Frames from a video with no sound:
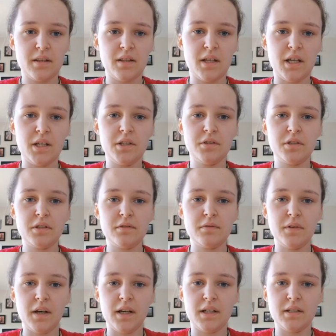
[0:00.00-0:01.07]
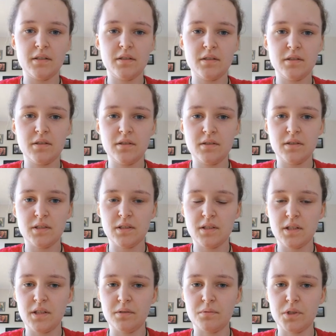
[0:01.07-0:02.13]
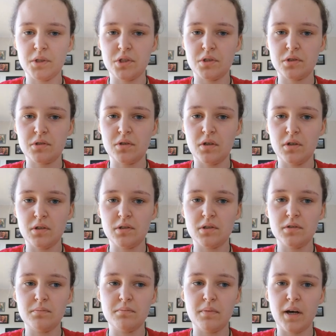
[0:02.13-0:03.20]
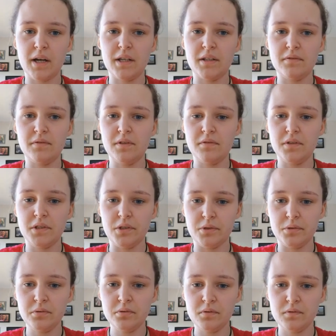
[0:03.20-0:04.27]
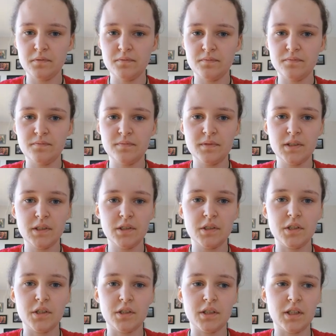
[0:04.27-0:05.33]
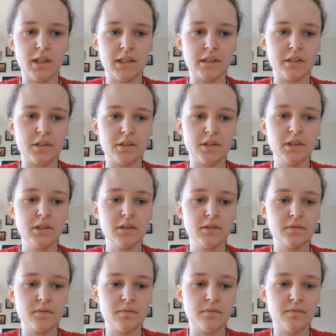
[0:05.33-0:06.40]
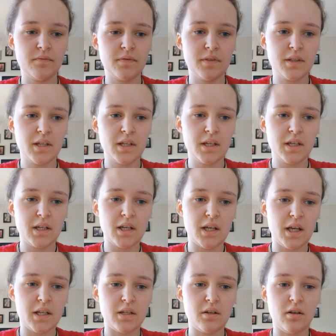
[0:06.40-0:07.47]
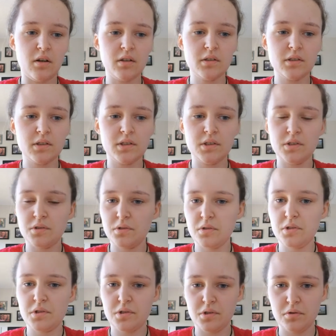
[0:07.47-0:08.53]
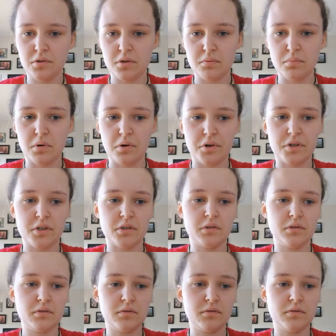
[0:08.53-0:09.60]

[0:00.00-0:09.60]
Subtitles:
There you can find this thing which is called My VVU. Gonna click on it and log into the student portal.